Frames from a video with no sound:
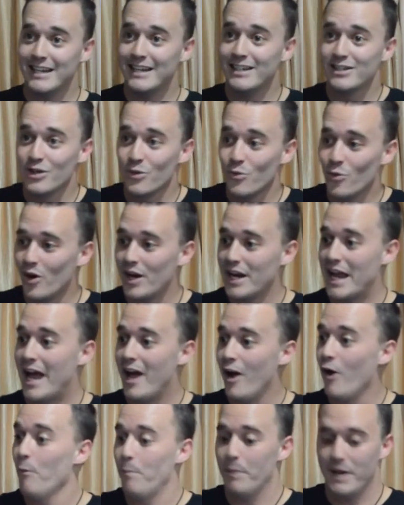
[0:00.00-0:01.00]
is the one
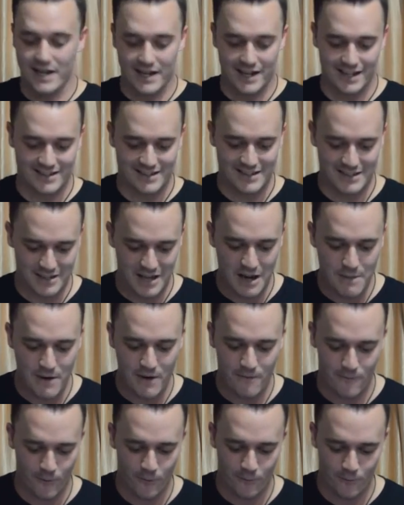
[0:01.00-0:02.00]
helping us to
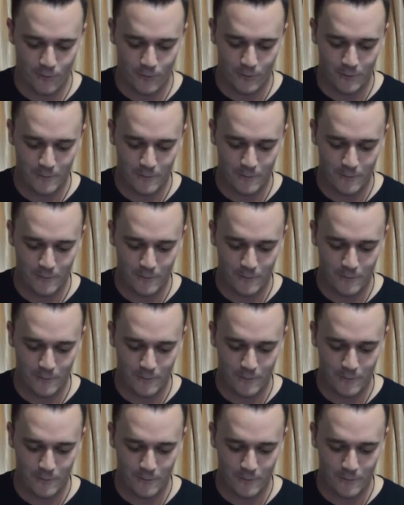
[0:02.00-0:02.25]
be fruitful.